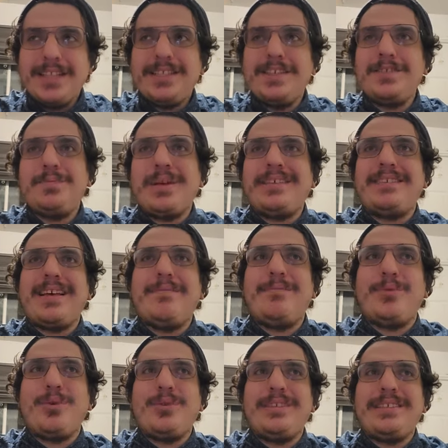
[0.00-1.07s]
There's, for
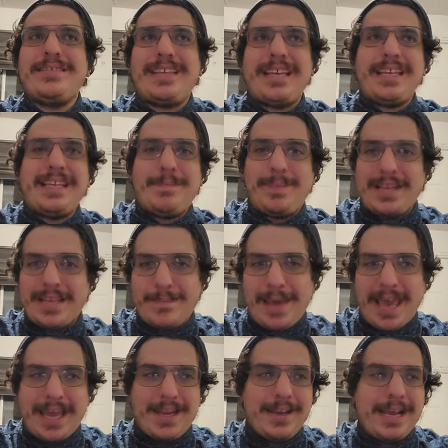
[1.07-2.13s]
example, this kid, he peed the
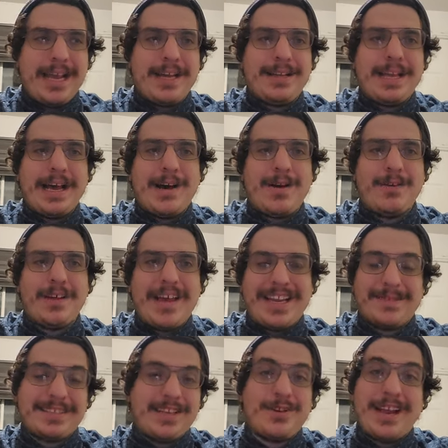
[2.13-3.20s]
bed, and now
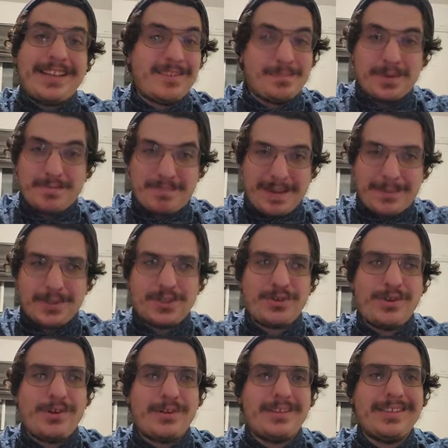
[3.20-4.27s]
Adam Sandler has to put paper
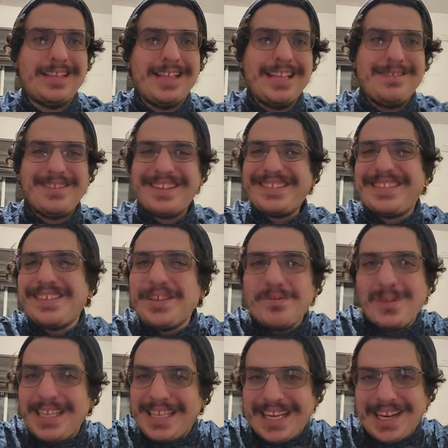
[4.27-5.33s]
journal, because he doesn't
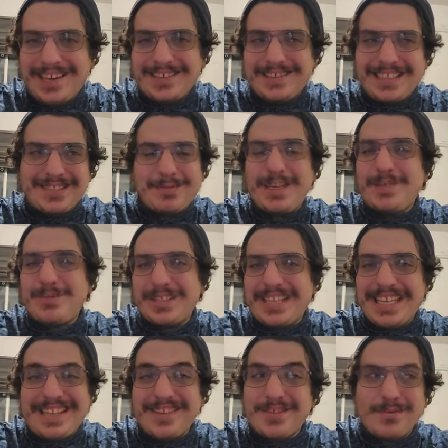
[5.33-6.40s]
really care. That's what
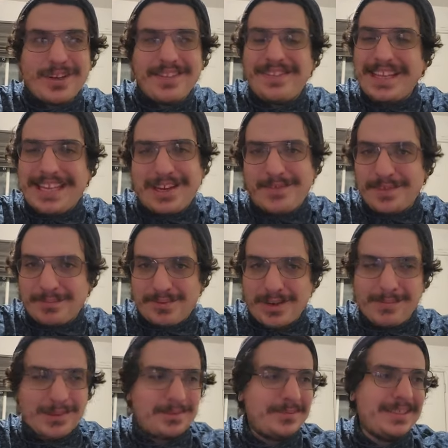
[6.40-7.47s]
he doesn't want to take care of the
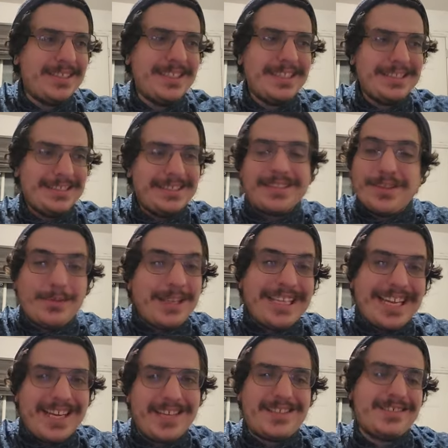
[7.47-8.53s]
problem. Doesn't really
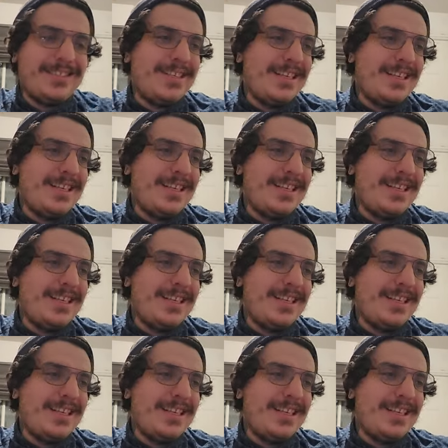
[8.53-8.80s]
care.